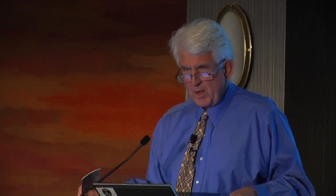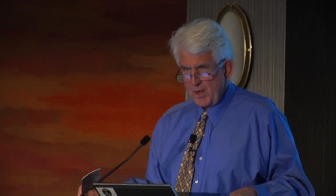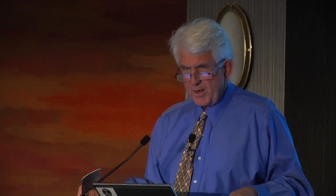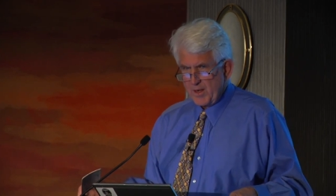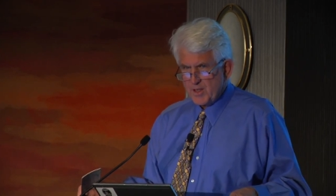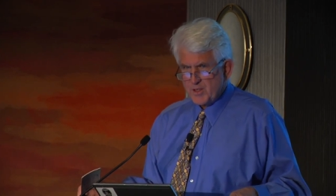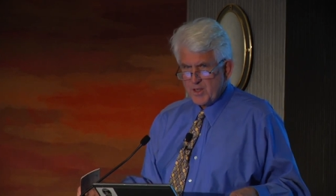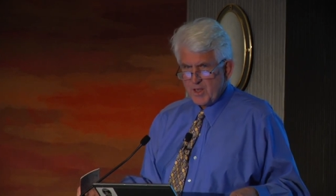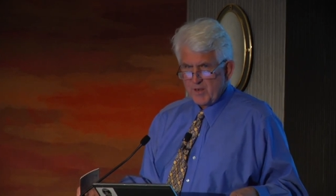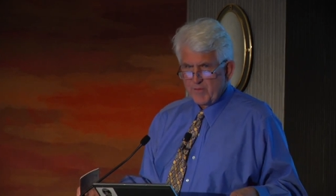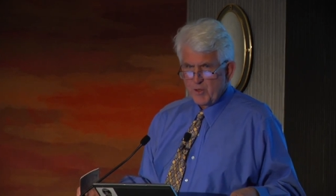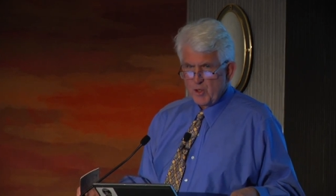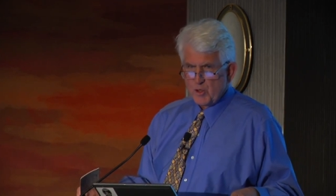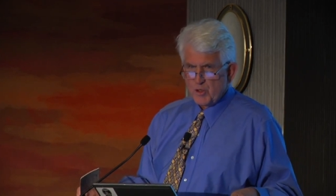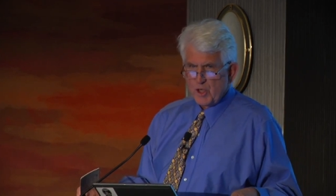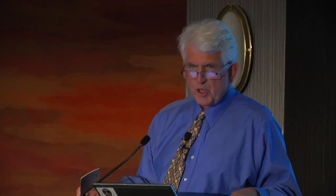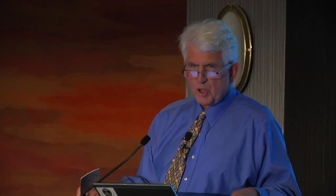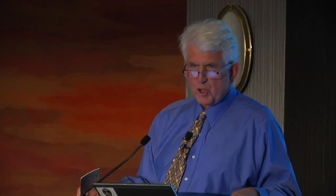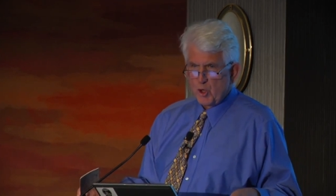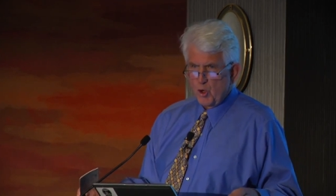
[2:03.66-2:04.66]
And instead of
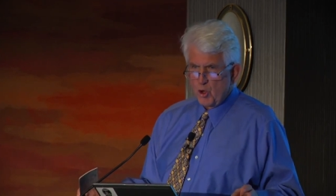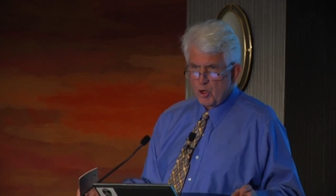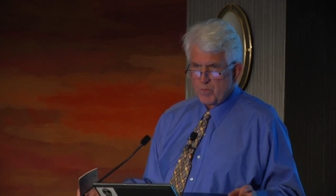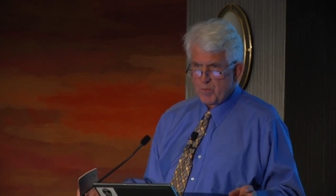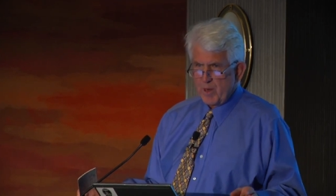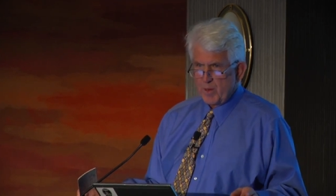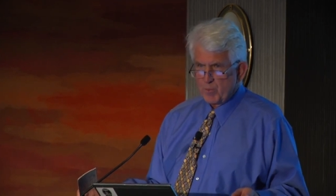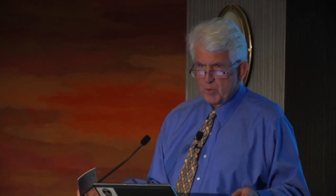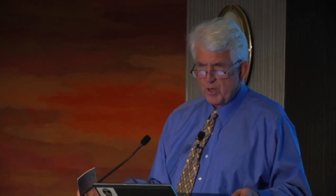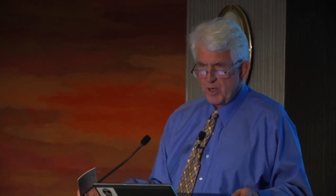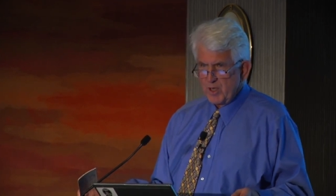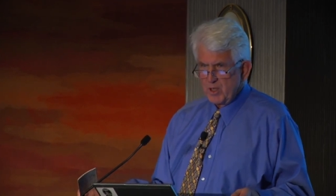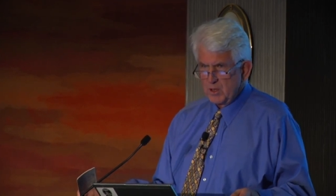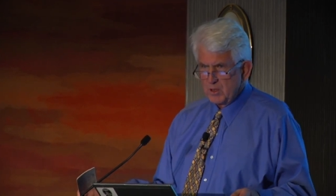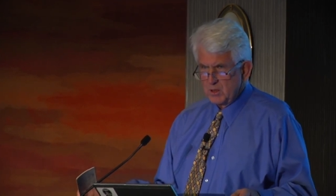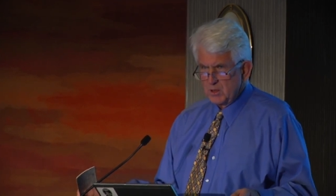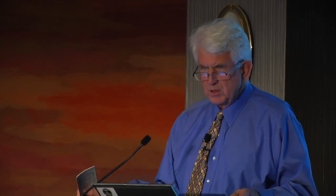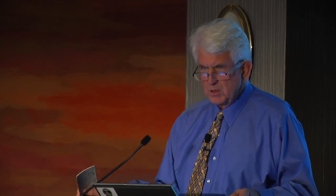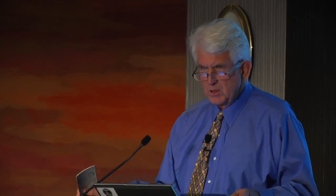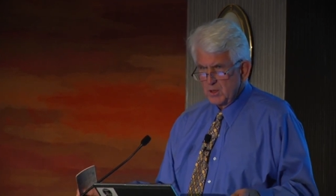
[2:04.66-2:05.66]
using core memory,
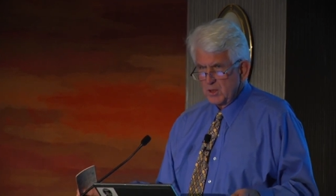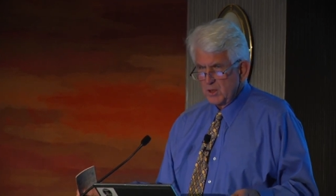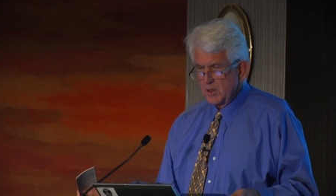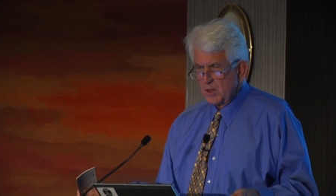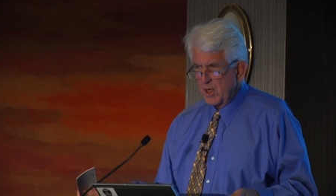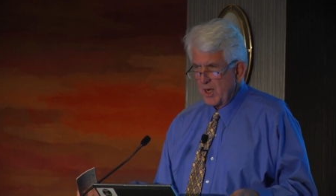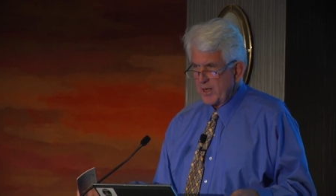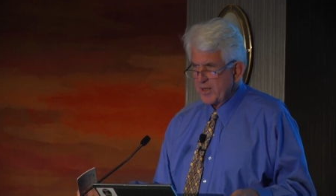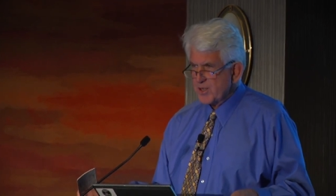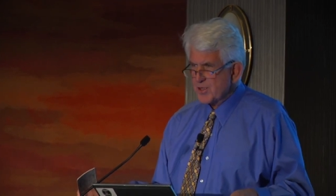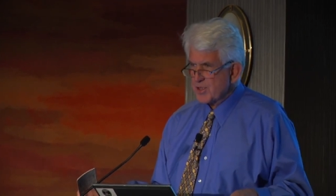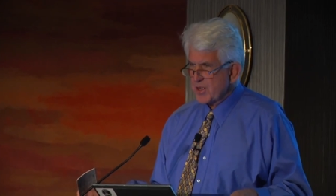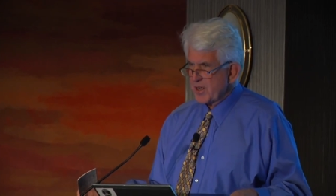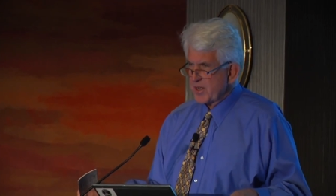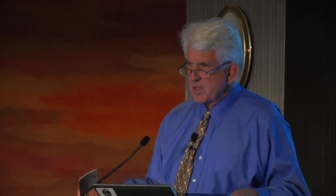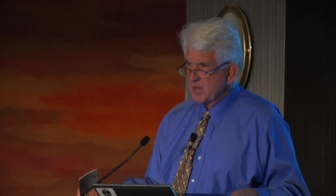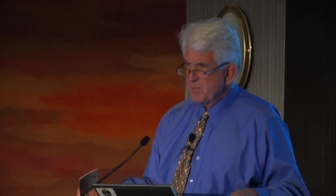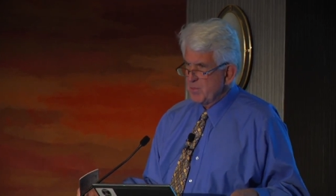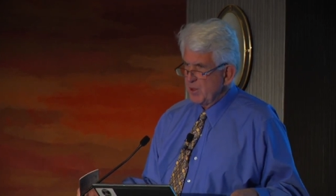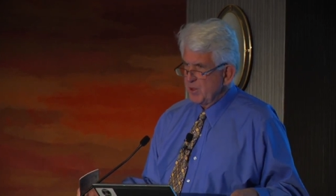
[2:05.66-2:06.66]
I
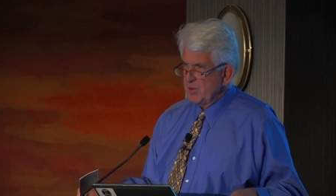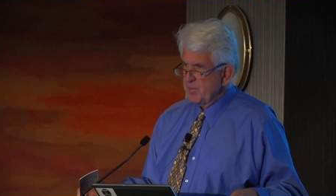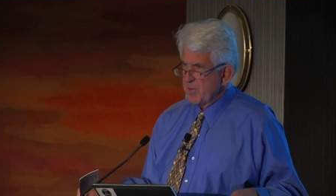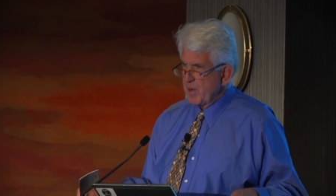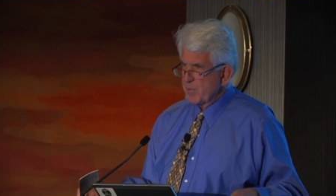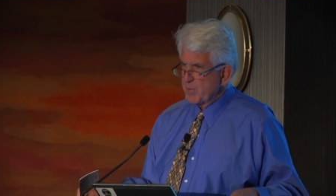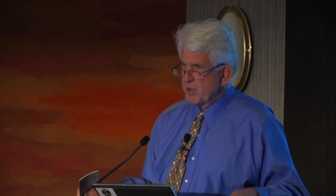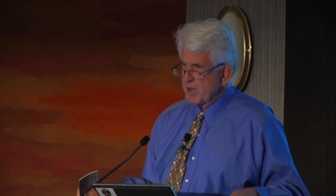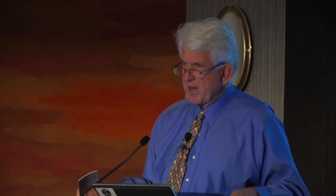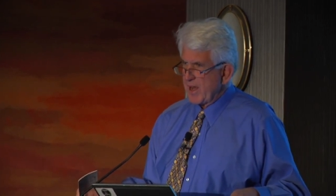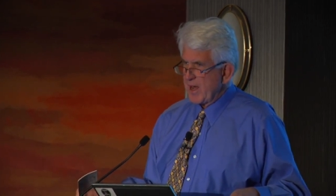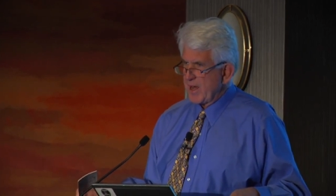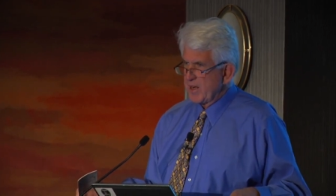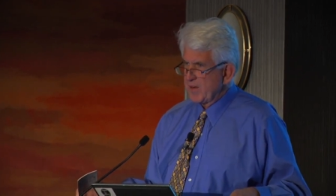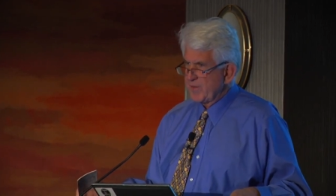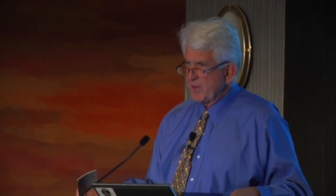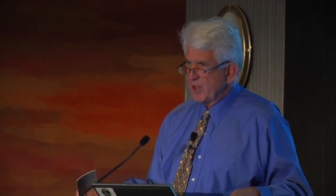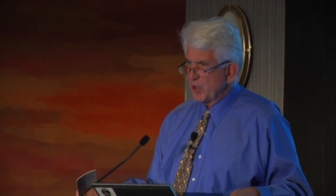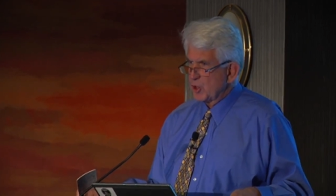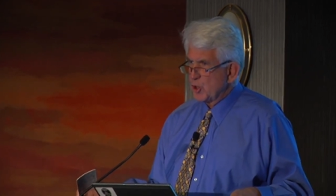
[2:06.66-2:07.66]
decided to build a memory out
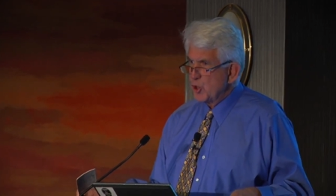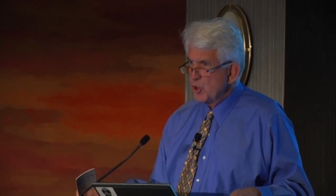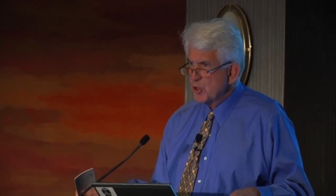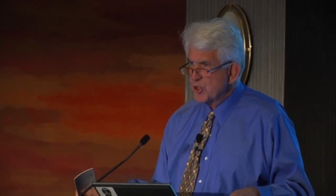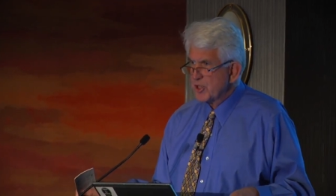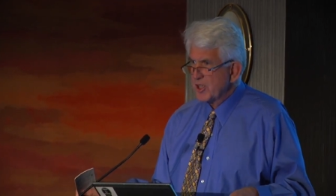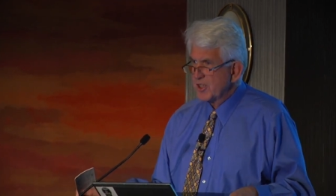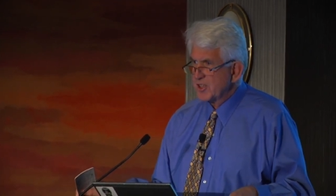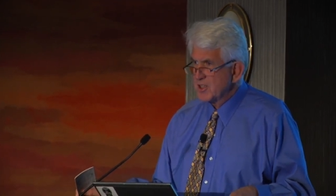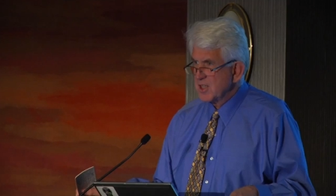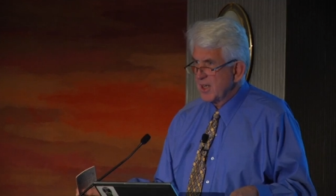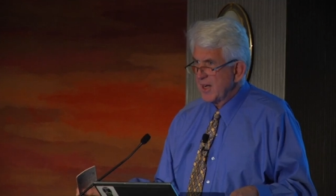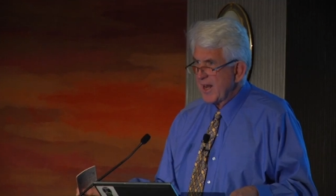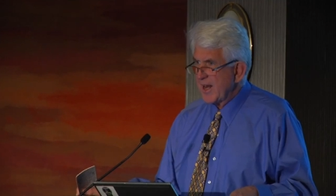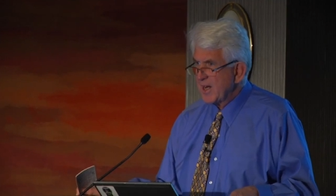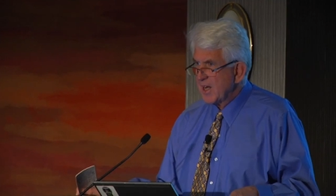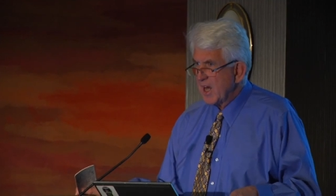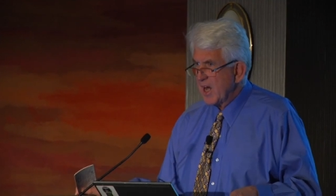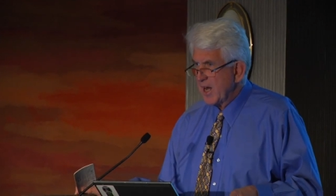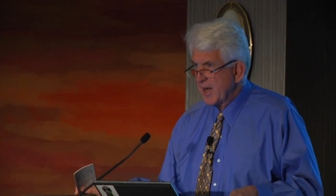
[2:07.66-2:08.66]
of an acoustic
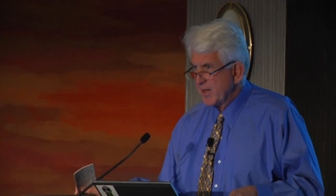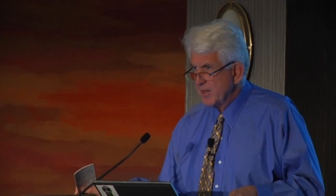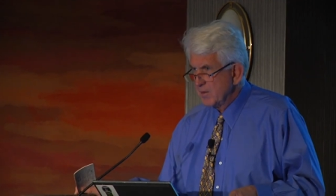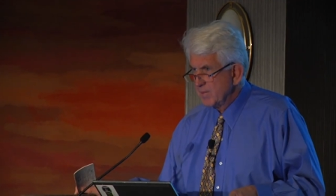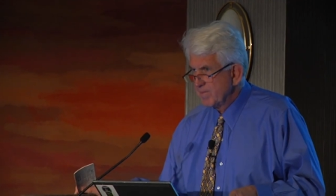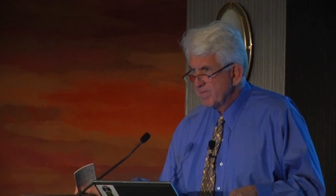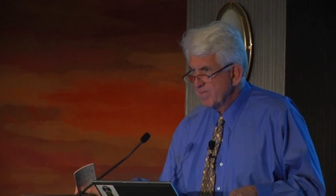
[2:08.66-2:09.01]
delay line